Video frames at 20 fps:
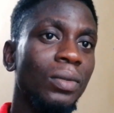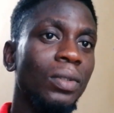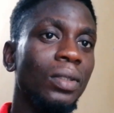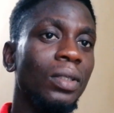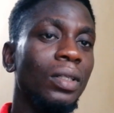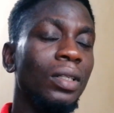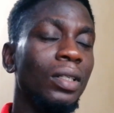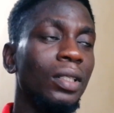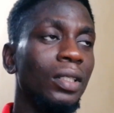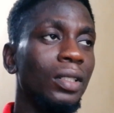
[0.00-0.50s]

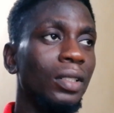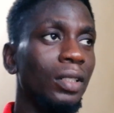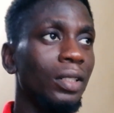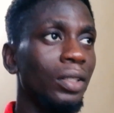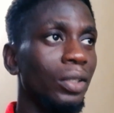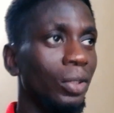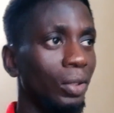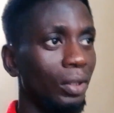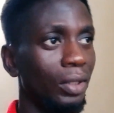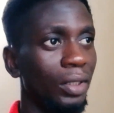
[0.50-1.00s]
in the
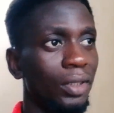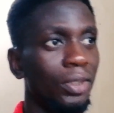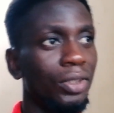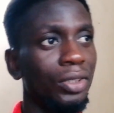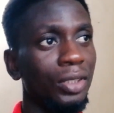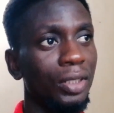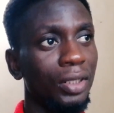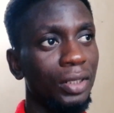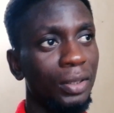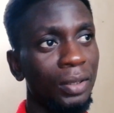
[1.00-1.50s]
other
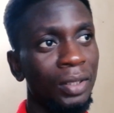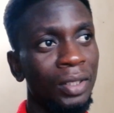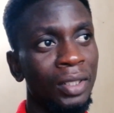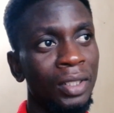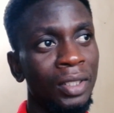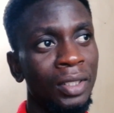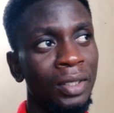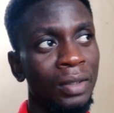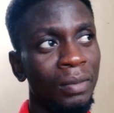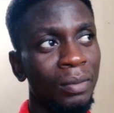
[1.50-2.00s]
trade,
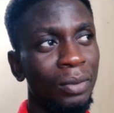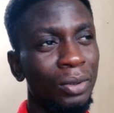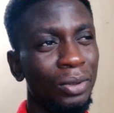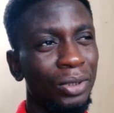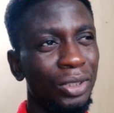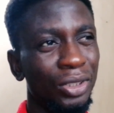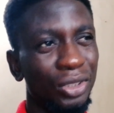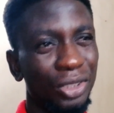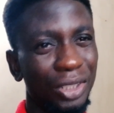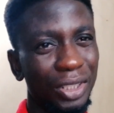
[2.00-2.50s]
but
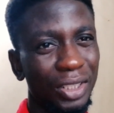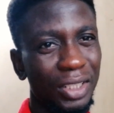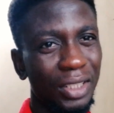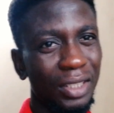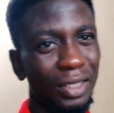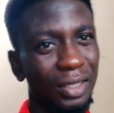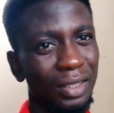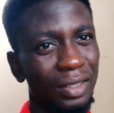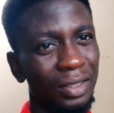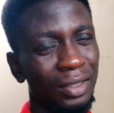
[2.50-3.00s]
the trade
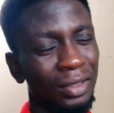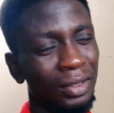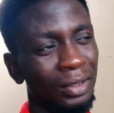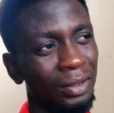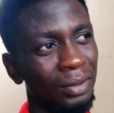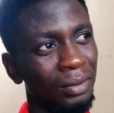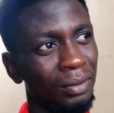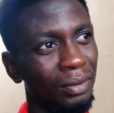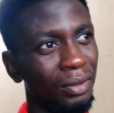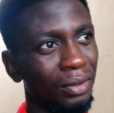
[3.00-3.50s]

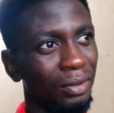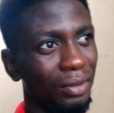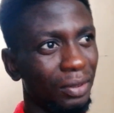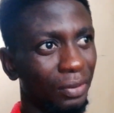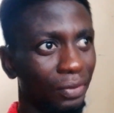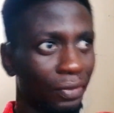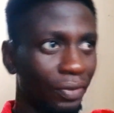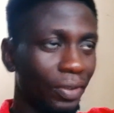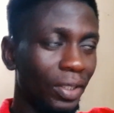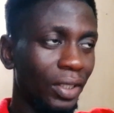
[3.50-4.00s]

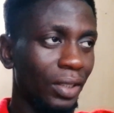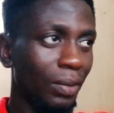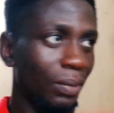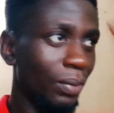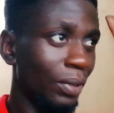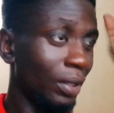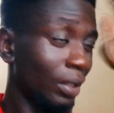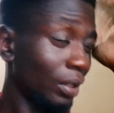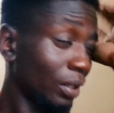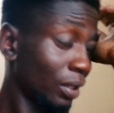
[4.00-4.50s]
refers
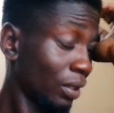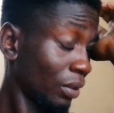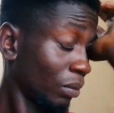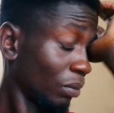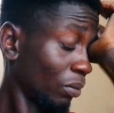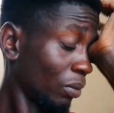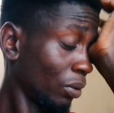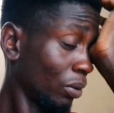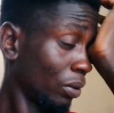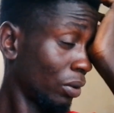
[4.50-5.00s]
back.
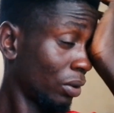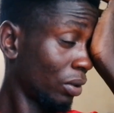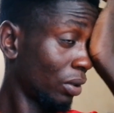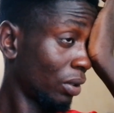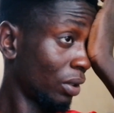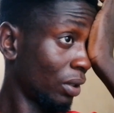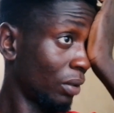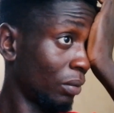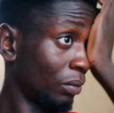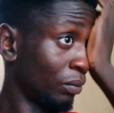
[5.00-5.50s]
But
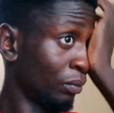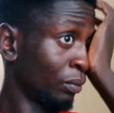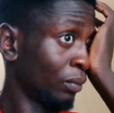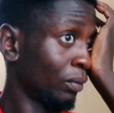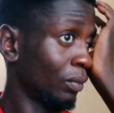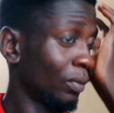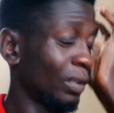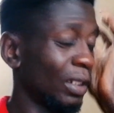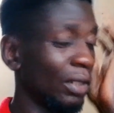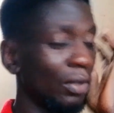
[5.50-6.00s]

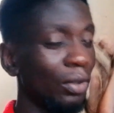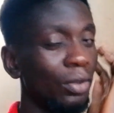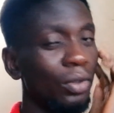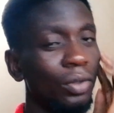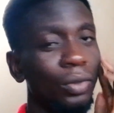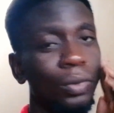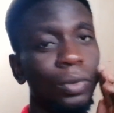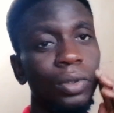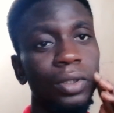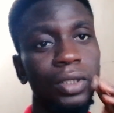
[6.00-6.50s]
I don't
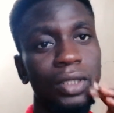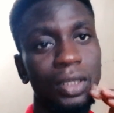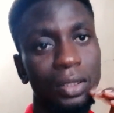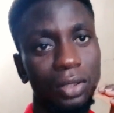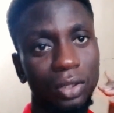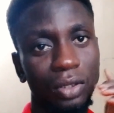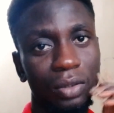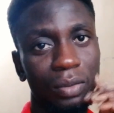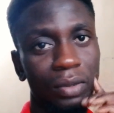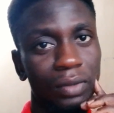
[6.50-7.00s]
know what the
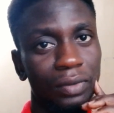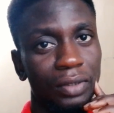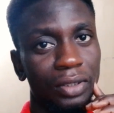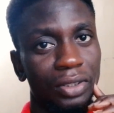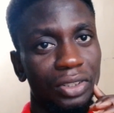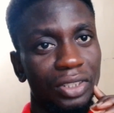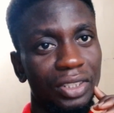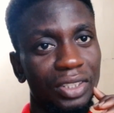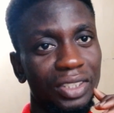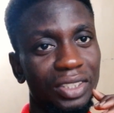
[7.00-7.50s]
outcome of the
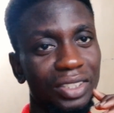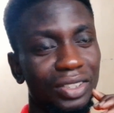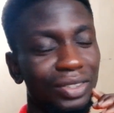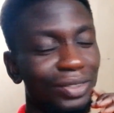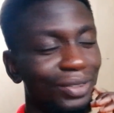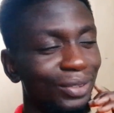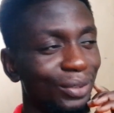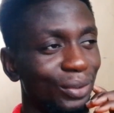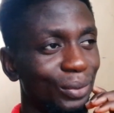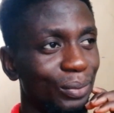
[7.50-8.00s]
trade is
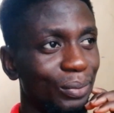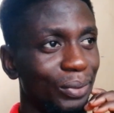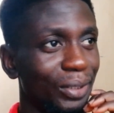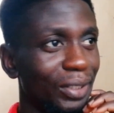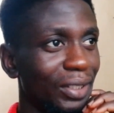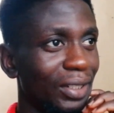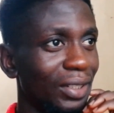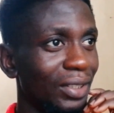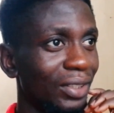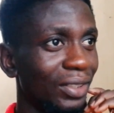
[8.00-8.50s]
going to
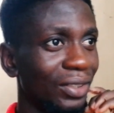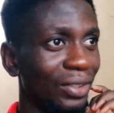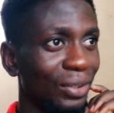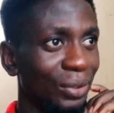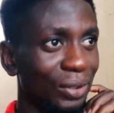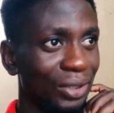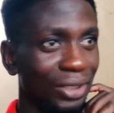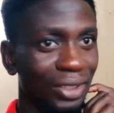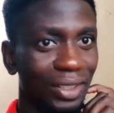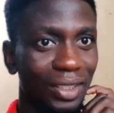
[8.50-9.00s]
be. I
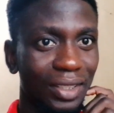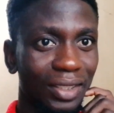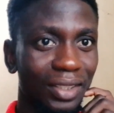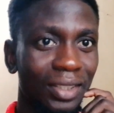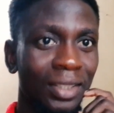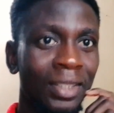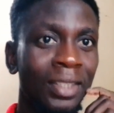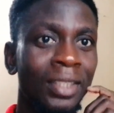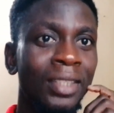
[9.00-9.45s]
told you that